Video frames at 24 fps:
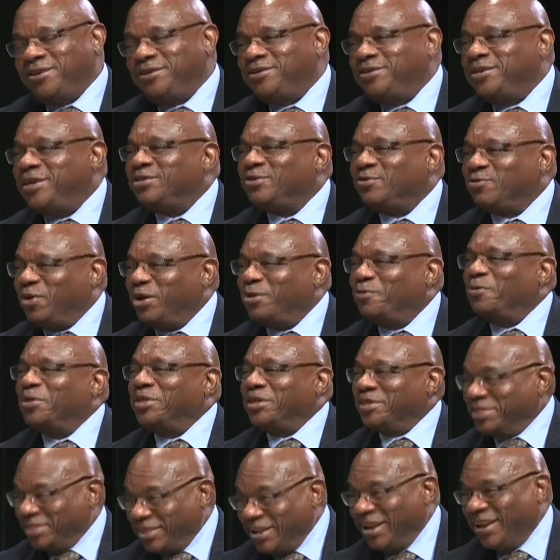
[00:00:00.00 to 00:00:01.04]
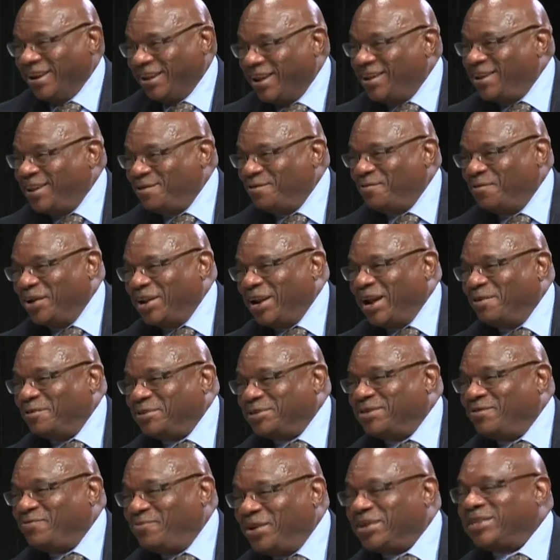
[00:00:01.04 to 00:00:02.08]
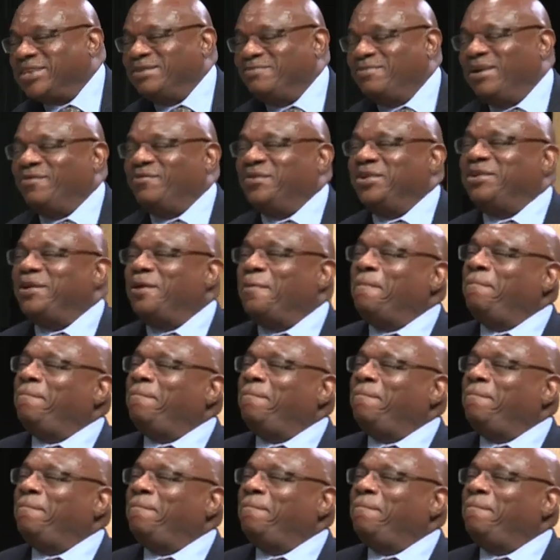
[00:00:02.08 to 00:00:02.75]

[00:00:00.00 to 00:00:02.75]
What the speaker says: disagreed with it then when I was a victim of it.